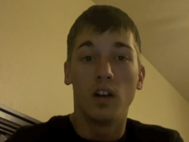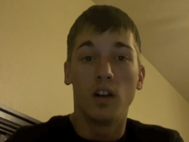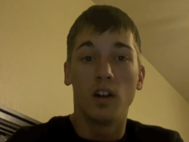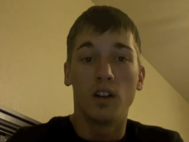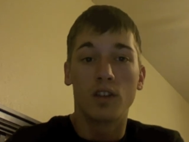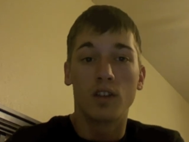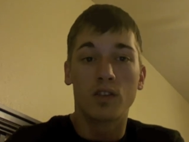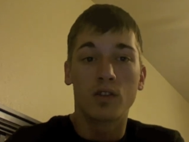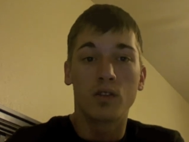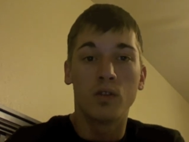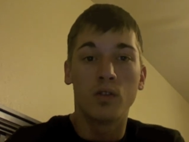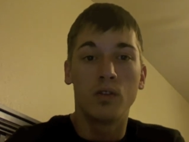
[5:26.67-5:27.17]
a
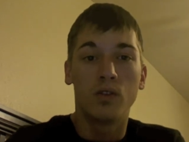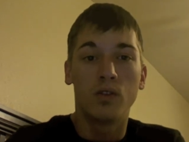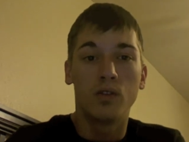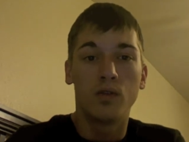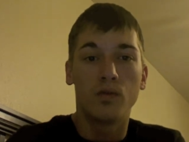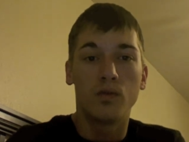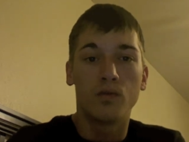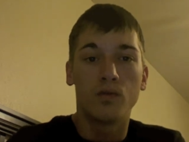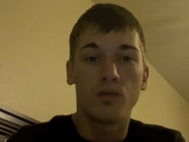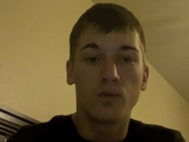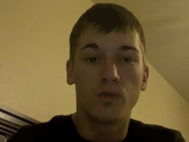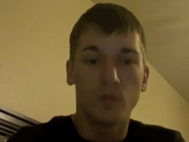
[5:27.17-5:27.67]
school
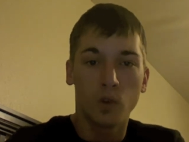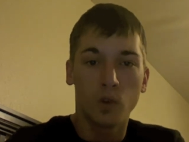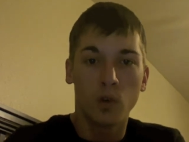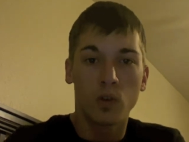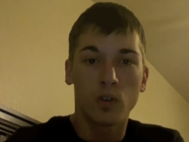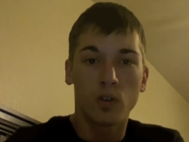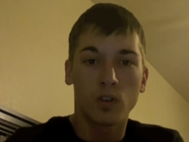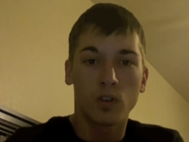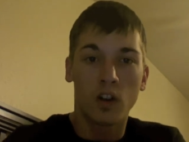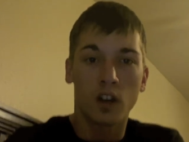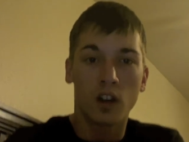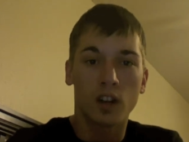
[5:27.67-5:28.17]

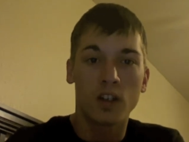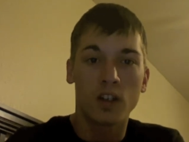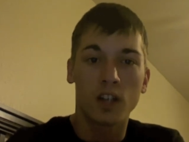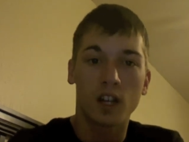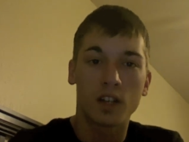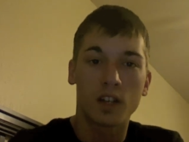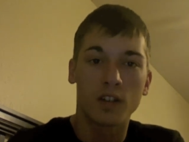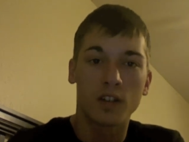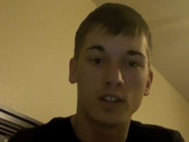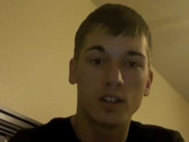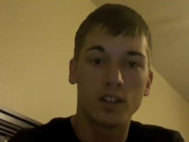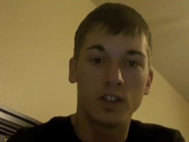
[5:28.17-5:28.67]
for
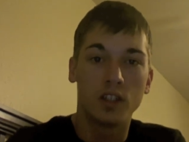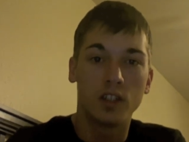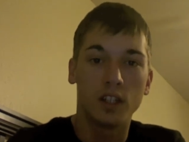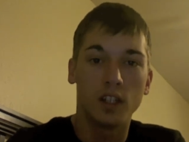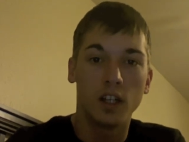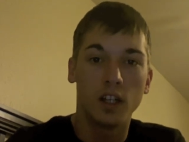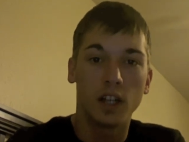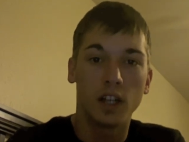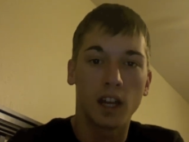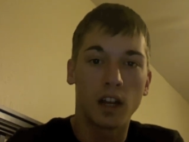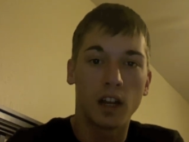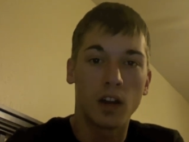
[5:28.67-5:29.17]
architectural
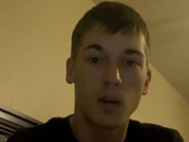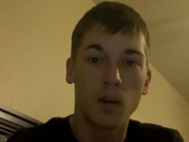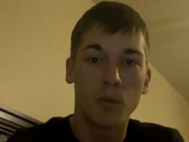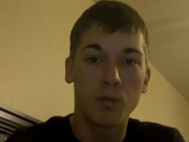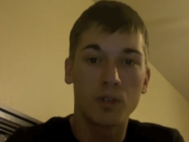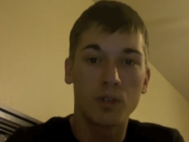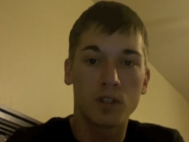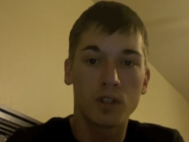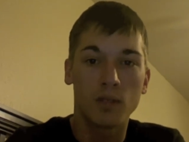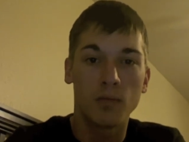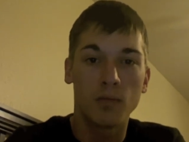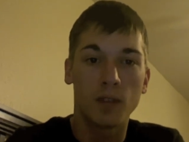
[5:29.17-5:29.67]
engineering and
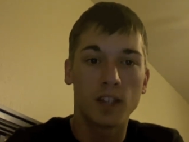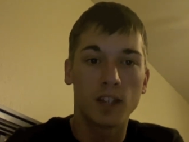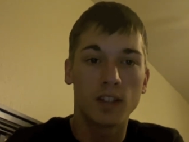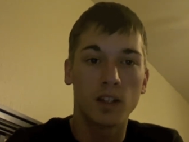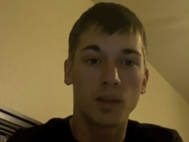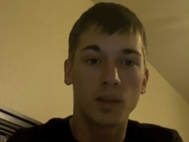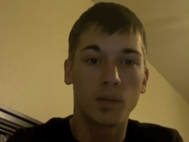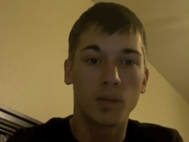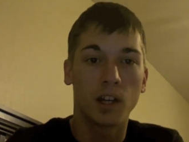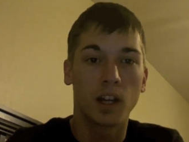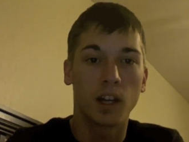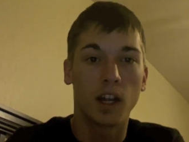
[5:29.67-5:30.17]
hopes to make
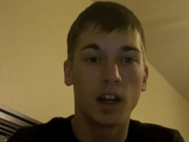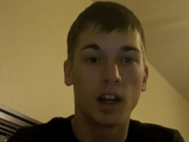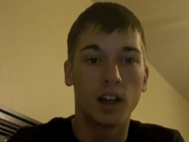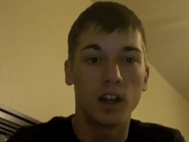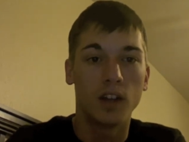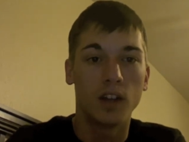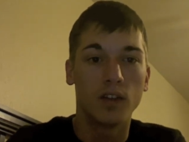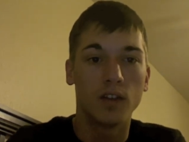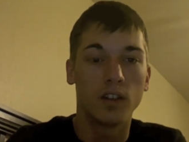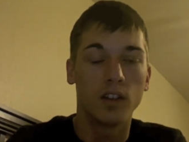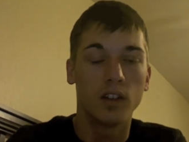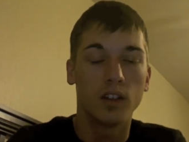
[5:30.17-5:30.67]
something out
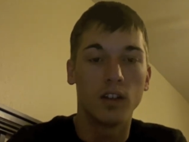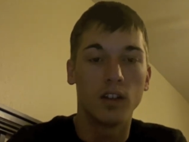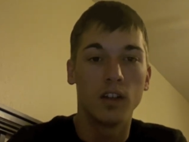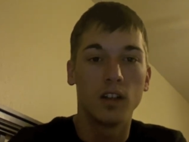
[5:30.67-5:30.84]
of it.